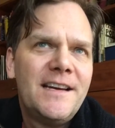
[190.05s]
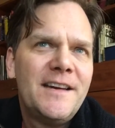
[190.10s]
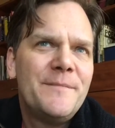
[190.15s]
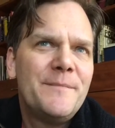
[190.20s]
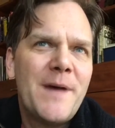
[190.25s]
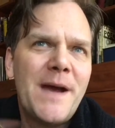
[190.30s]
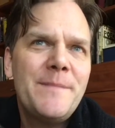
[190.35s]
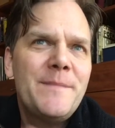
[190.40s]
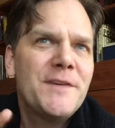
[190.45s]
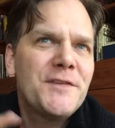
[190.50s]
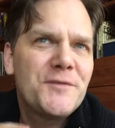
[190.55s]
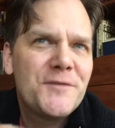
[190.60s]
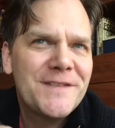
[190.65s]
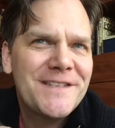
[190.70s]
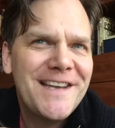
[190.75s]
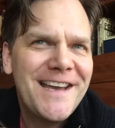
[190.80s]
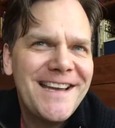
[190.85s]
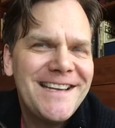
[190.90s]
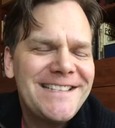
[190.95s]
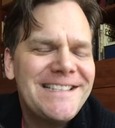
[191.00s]
My mistress'
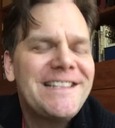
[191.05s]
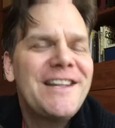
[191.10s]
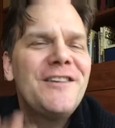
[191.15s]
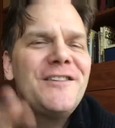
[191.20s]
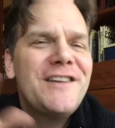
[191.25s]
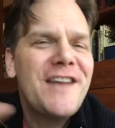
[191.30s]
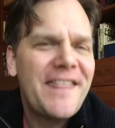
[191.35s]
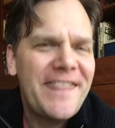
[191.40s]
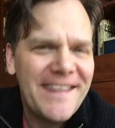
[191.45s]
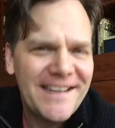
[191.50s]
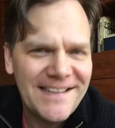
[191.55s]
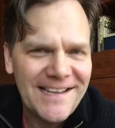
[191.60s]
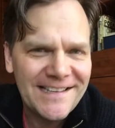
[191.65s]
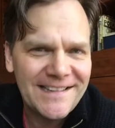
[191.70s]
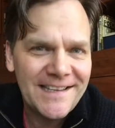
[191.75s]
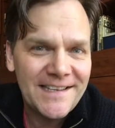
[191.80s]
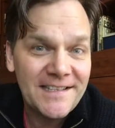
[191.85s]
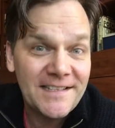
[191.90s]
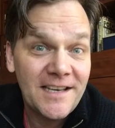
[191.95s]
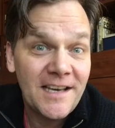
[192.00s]
eyes, they're nothing like
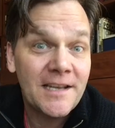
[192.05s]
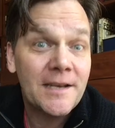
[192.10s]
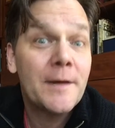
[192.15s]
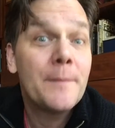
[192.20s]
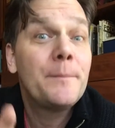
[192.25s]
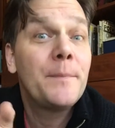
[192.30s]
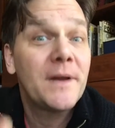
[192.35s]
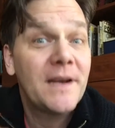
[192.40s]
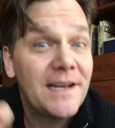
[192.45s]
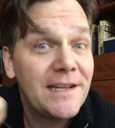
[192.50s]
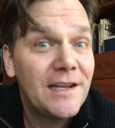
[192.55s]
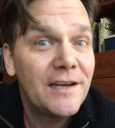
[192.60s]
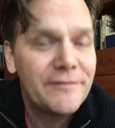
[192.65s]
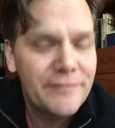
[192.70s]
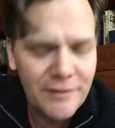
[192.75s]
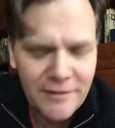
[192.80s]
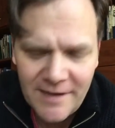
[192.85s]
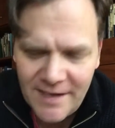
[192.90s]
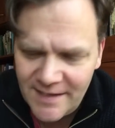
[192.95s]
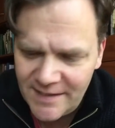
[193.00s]
the sun, but I love
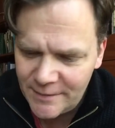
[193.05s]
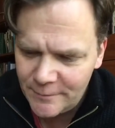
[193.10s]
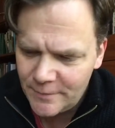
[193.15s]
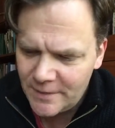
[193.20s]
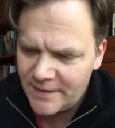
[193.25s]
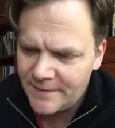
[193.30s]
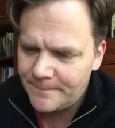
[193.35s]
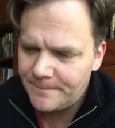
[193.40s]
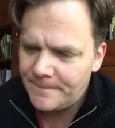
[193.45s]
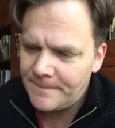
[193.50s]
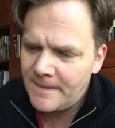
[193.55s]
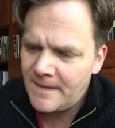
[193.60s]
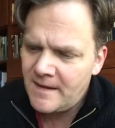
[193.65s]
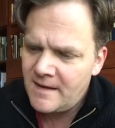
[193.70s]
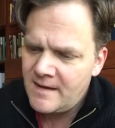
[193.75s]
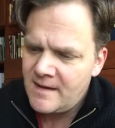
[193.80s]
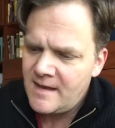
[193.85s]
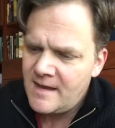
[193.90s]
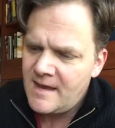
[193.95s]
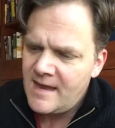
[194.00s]
her anyway.
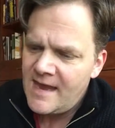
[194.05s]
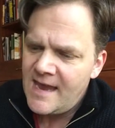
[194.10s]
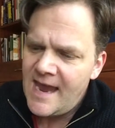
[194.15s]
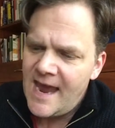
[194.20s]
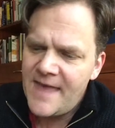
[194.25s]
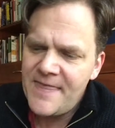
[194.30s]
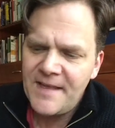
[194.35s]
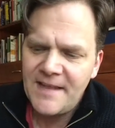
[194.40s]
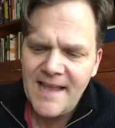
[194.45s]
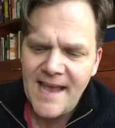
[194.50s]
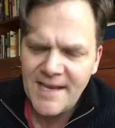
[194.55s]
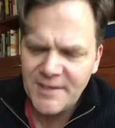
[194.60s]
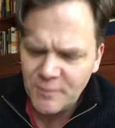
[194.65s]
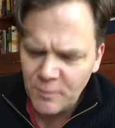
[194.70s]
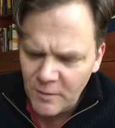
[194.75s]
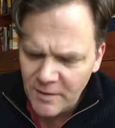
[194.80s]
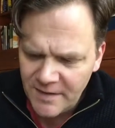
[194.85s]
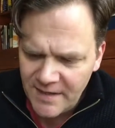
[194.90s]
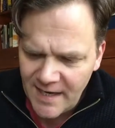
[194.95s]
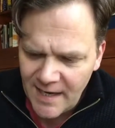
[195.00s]
And the last
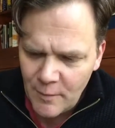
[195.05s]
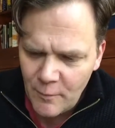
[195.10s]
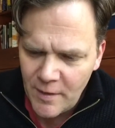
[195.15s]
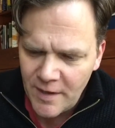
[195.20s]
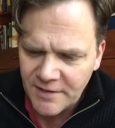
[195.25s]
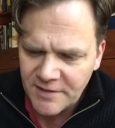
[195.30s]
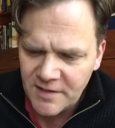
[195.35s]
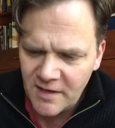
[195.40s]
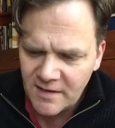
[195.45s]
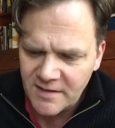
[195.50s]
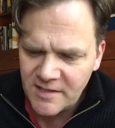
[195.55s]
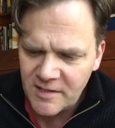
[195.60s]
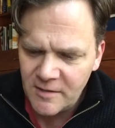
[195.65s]
word that I want to talk